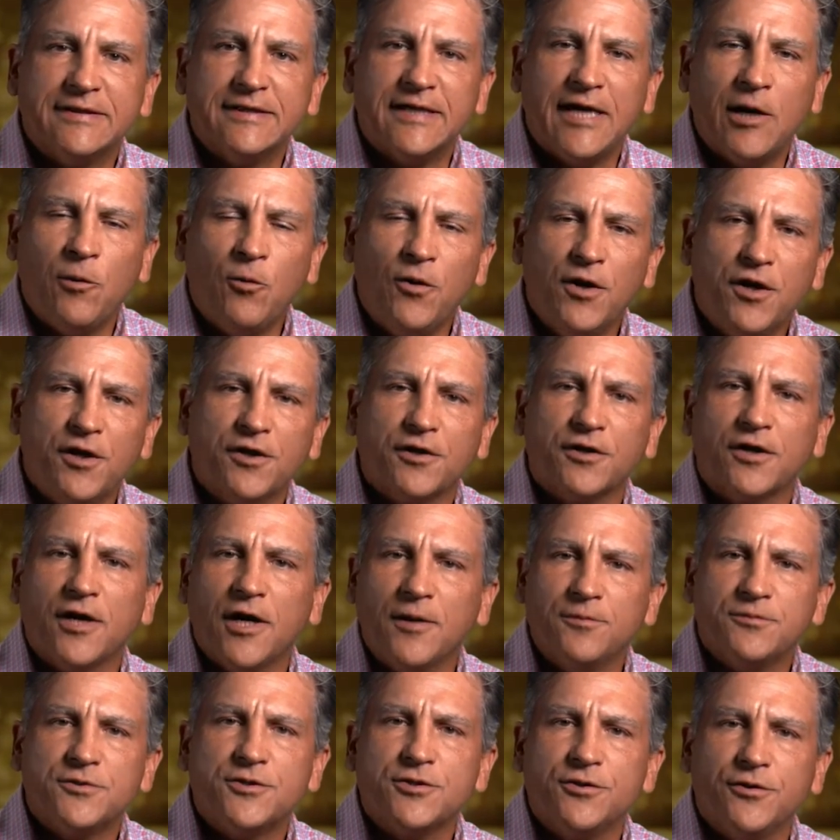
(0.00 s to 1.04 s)
I wanted to
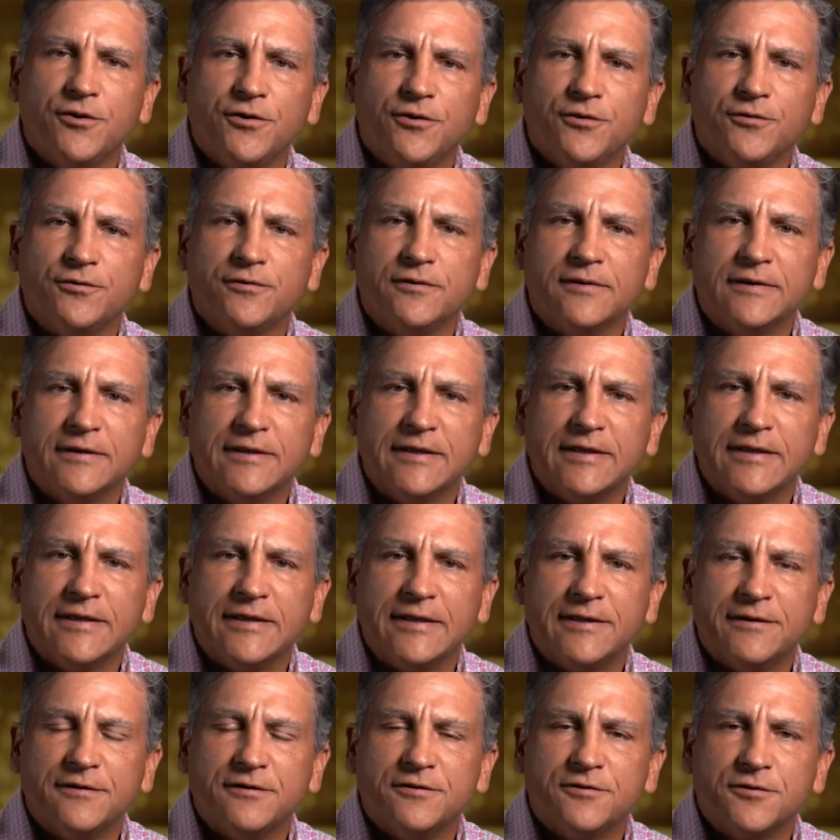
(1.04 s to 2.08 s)
come to you
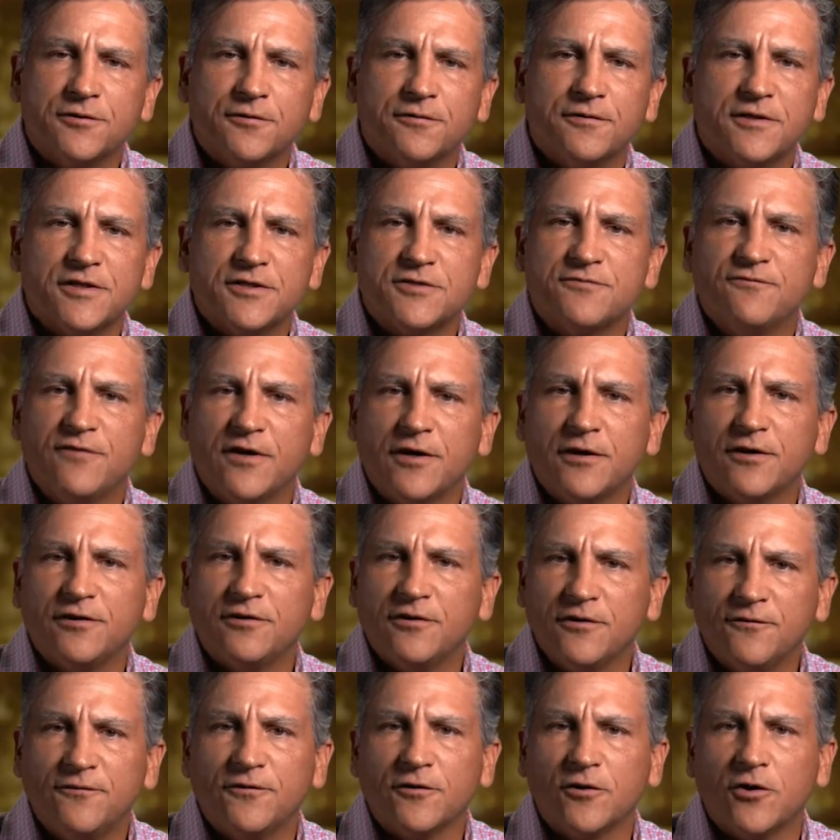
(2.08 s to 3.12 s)
during this very
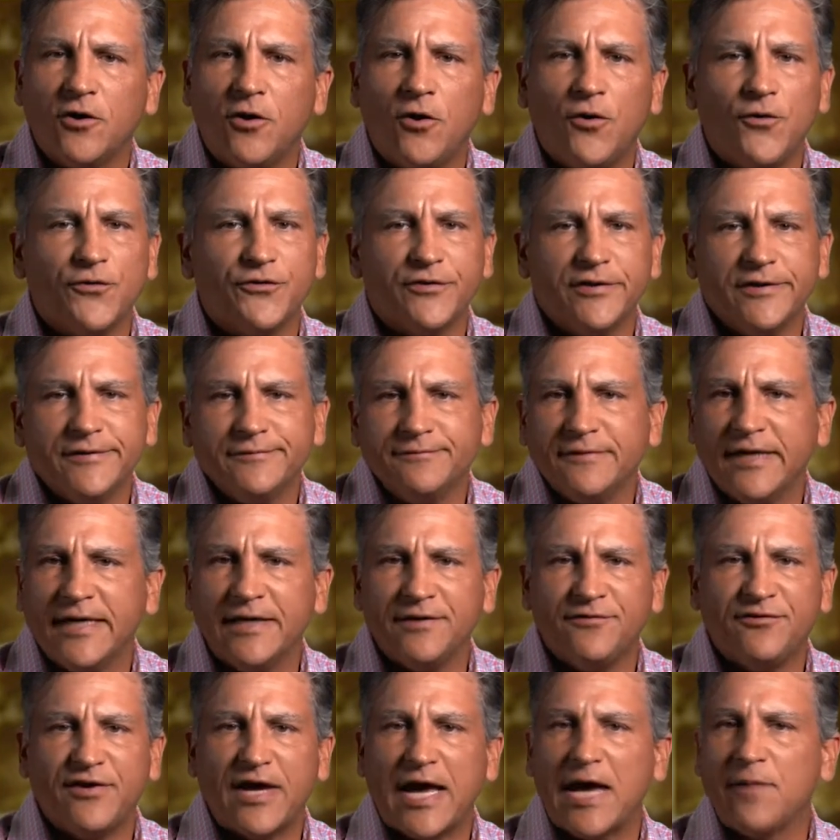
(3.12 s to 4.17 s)
difficult
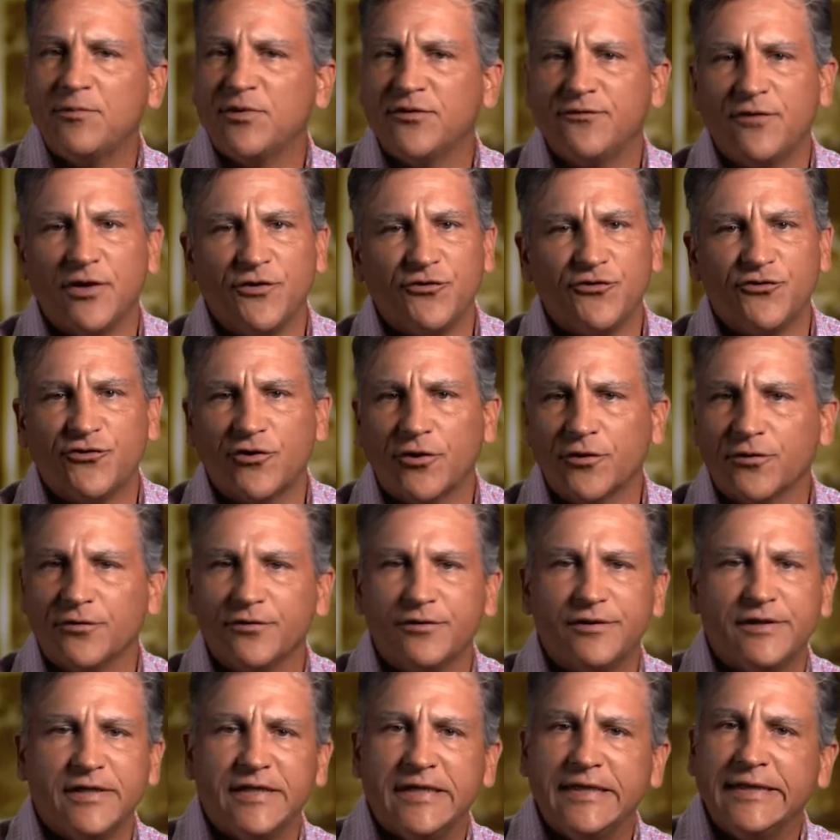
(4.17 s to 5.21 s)
and time of
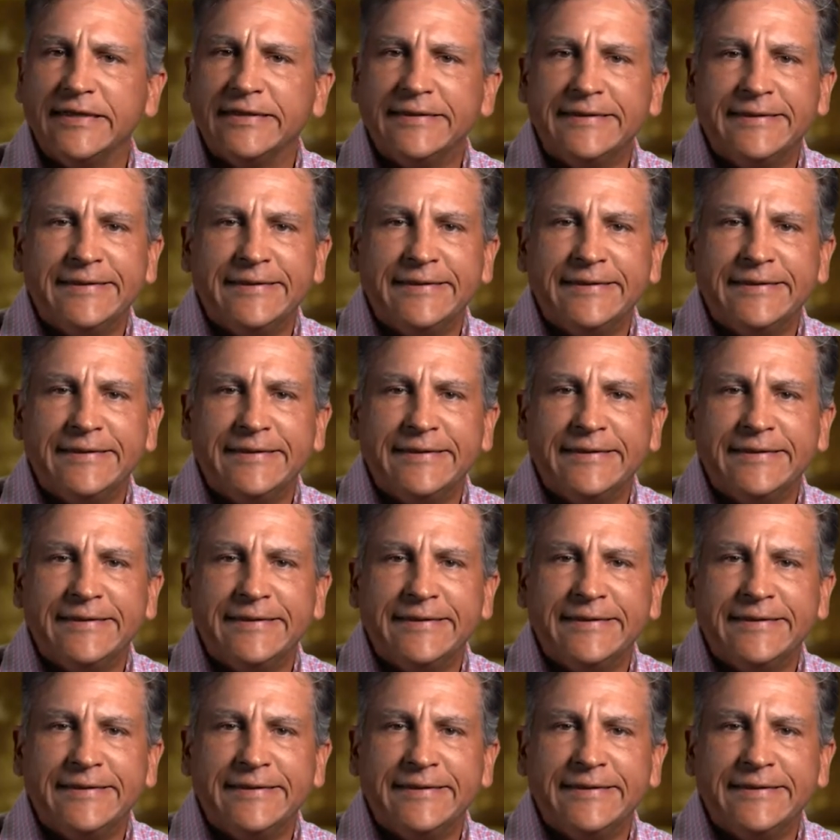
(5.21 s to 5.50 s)
uncertainty.